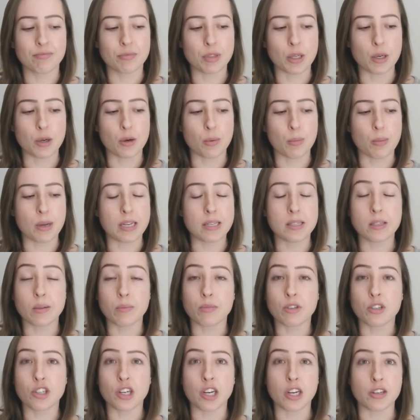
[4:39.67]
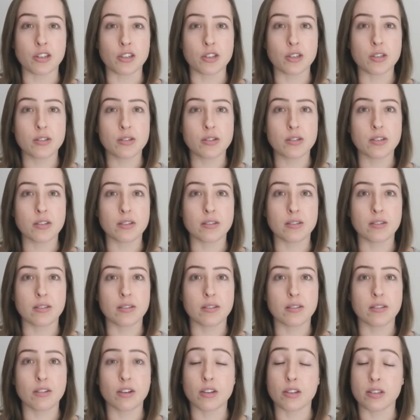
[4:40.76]
make some changes
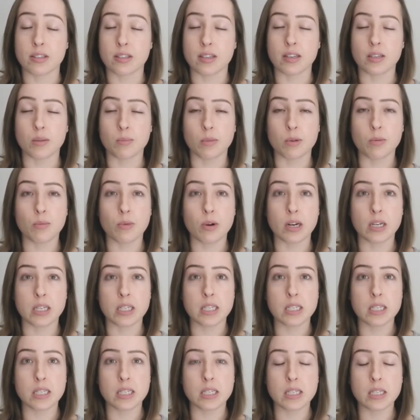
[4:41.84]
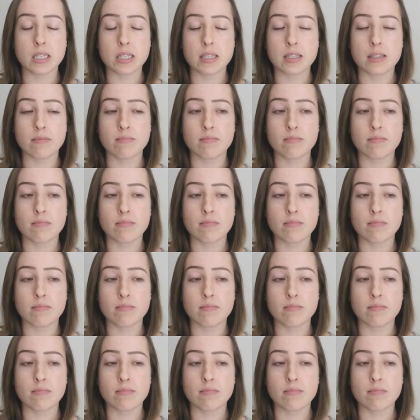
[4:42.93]
to their assessment practices,